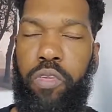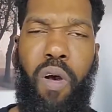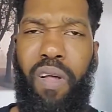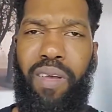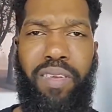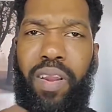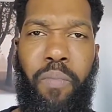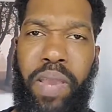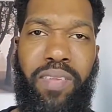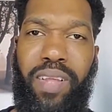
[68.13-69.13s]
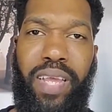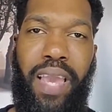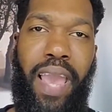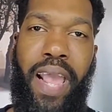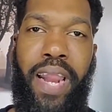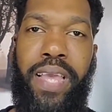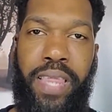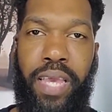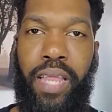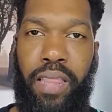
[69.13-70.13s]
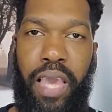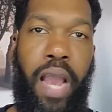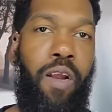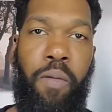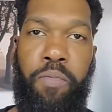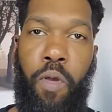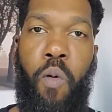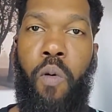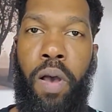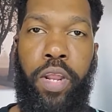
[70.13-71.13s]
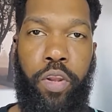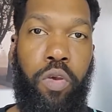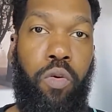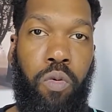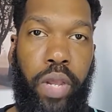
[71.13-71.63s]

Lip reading: All basically anything that the higher ups don't want to do